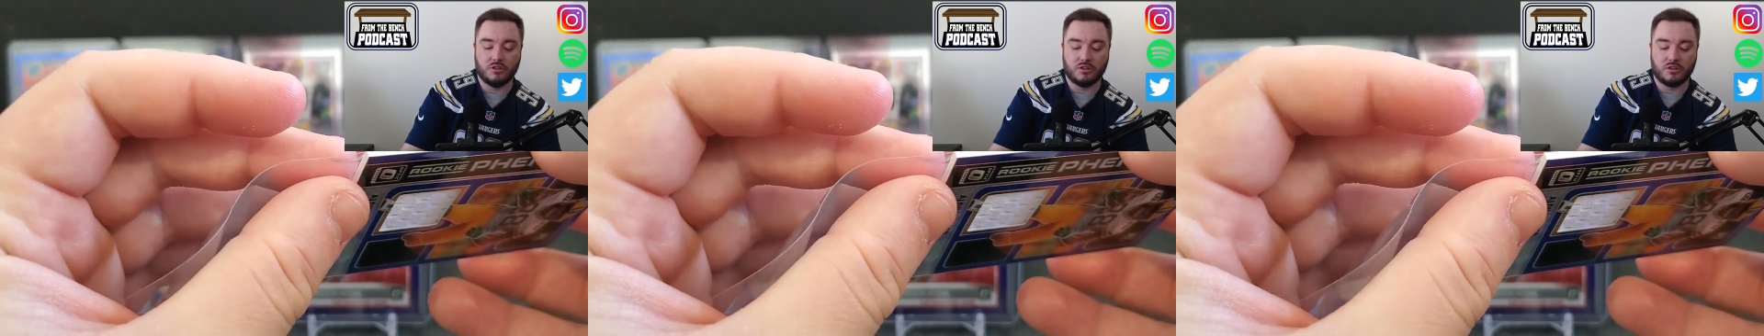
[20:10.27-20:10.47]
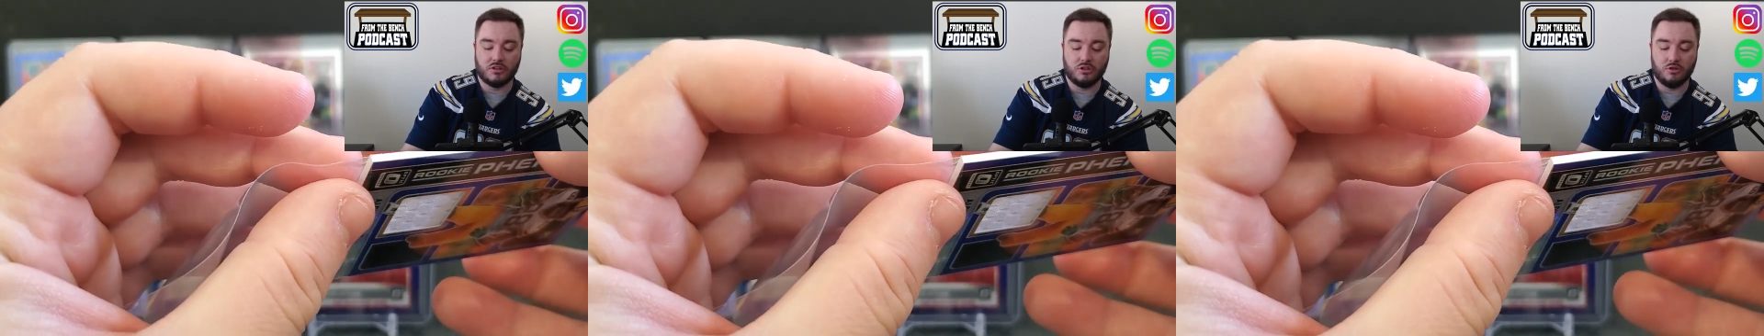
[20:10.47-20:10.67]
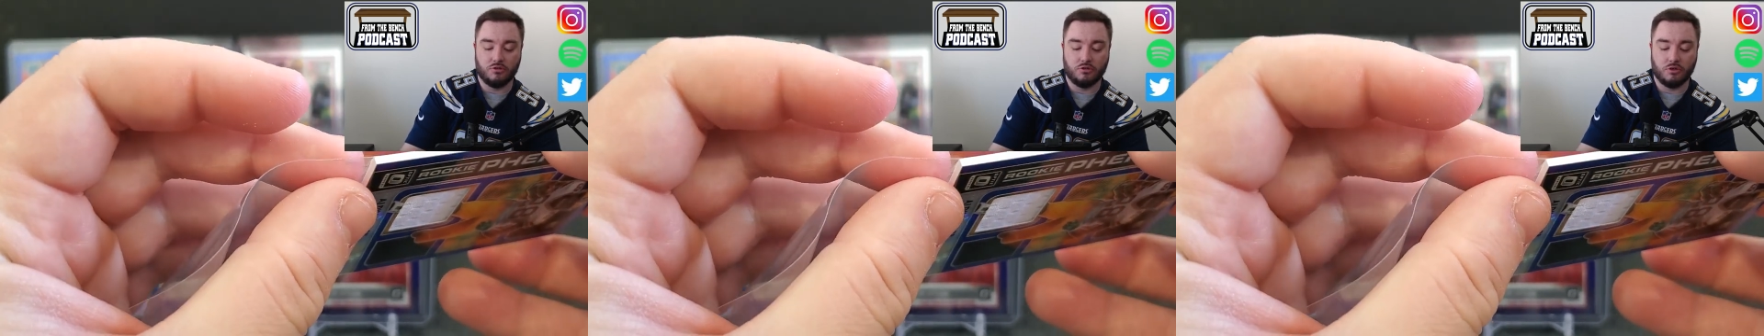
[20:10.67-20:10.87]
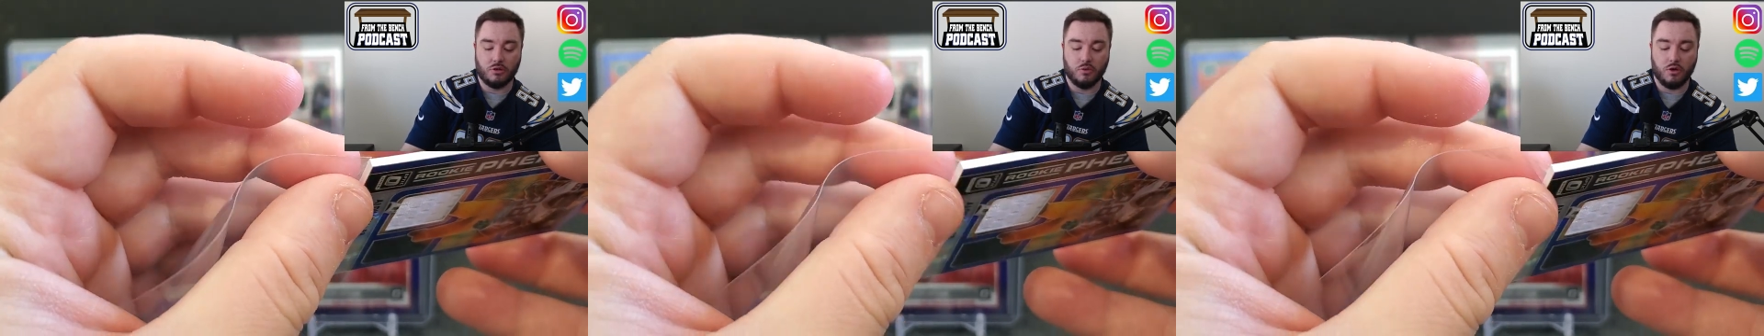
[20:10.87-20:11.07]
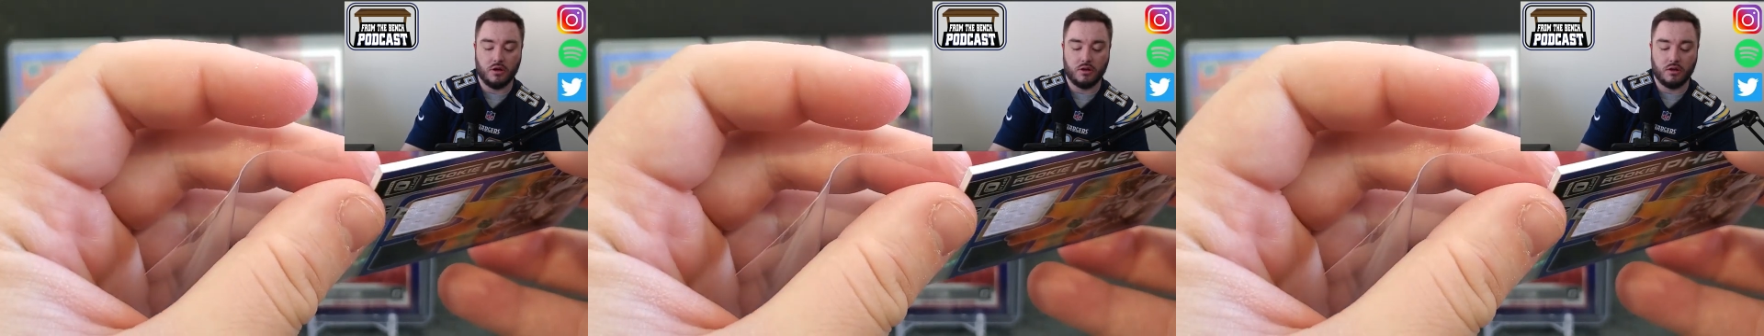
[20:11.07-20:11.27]
because you really
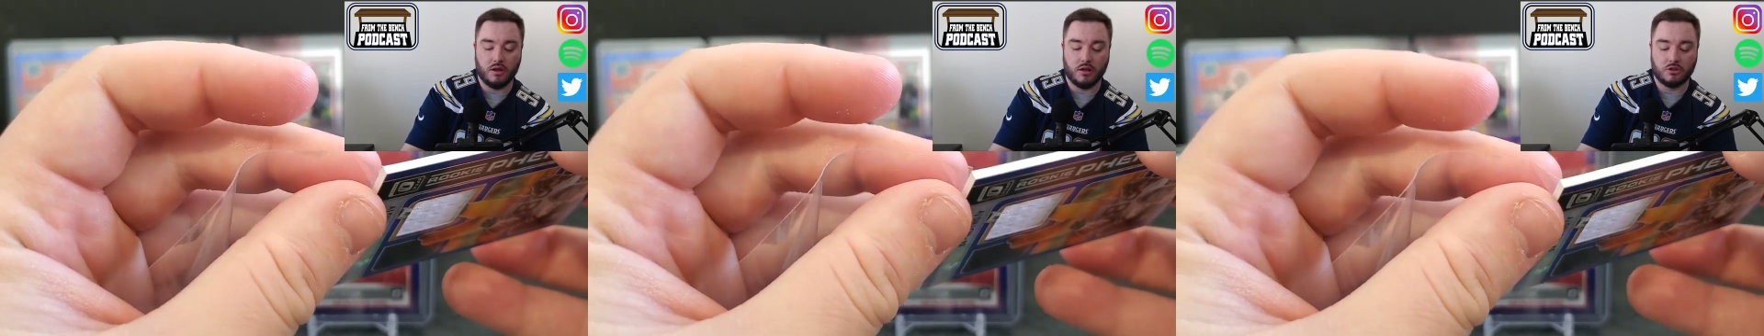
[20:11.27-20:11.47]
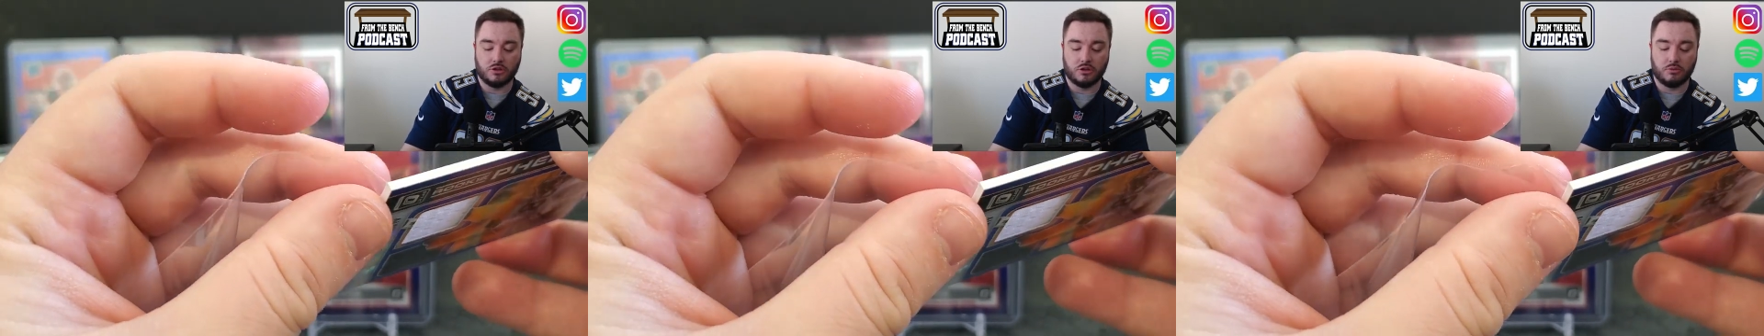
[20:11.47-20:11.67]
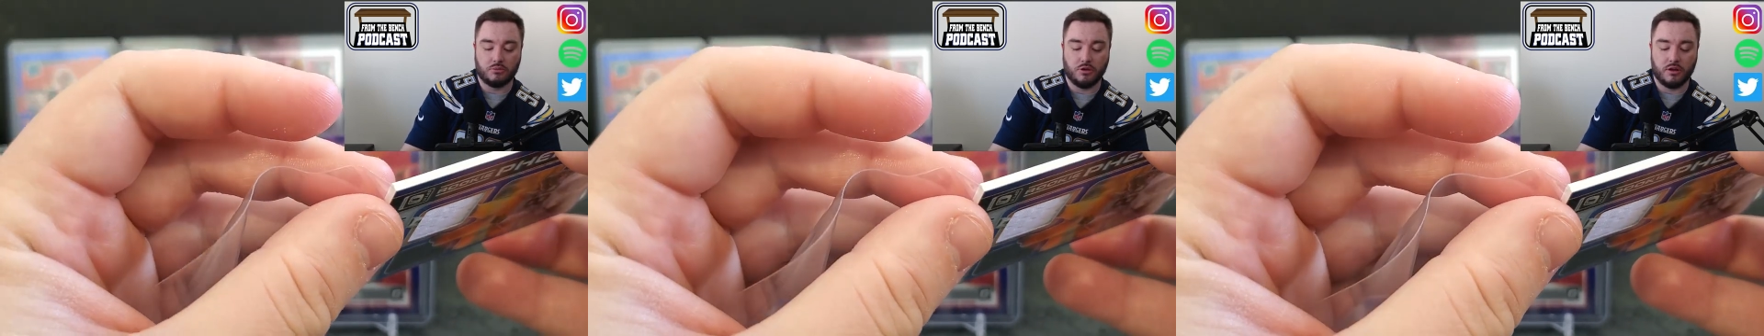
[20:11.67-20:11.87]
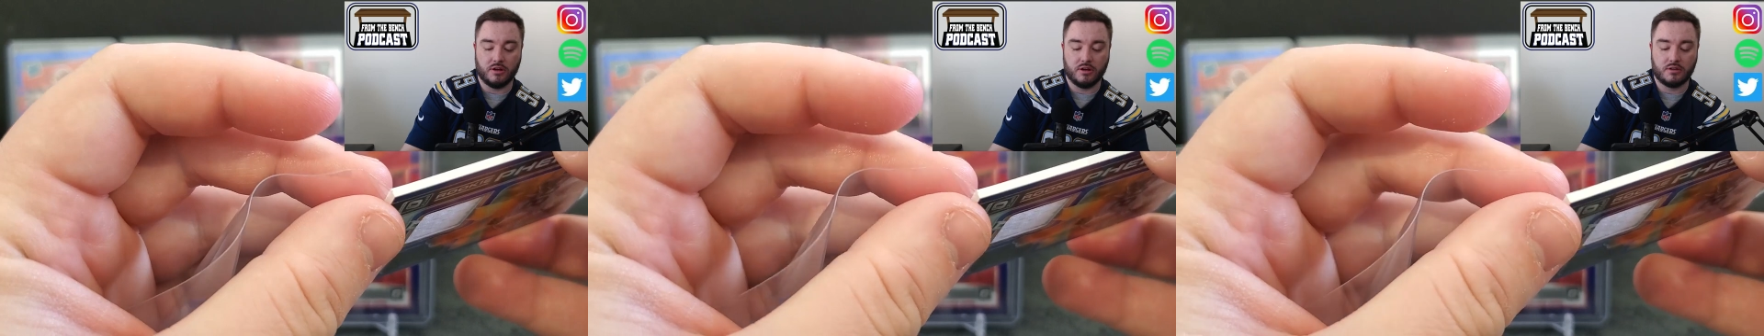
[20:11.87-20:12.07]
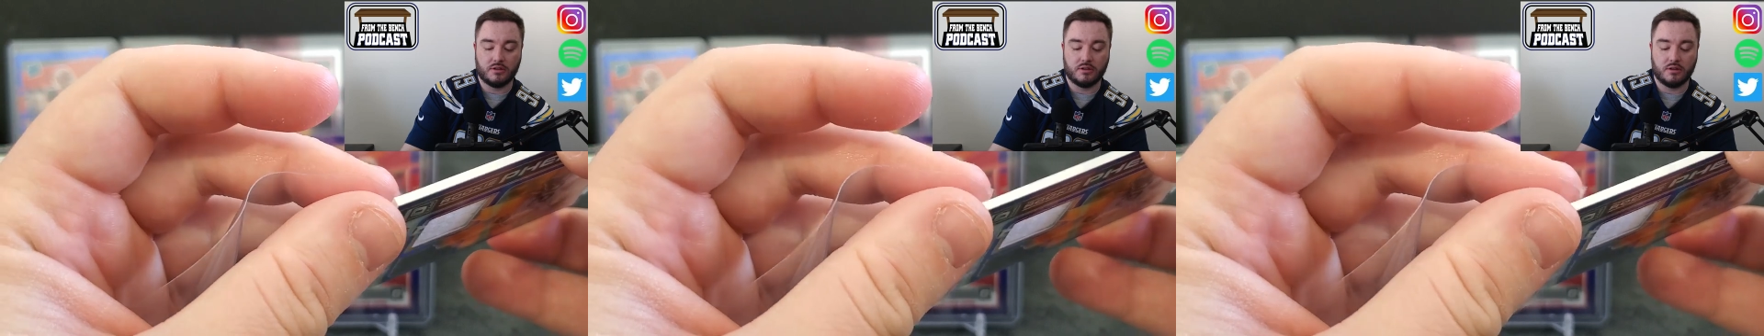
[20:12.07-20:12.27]
want a certain
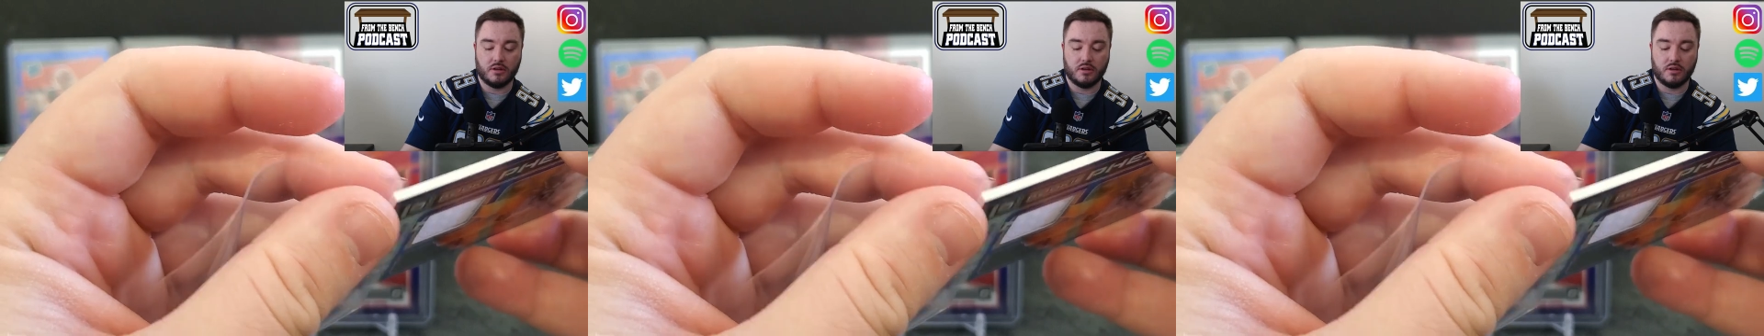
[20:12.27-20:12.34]
product.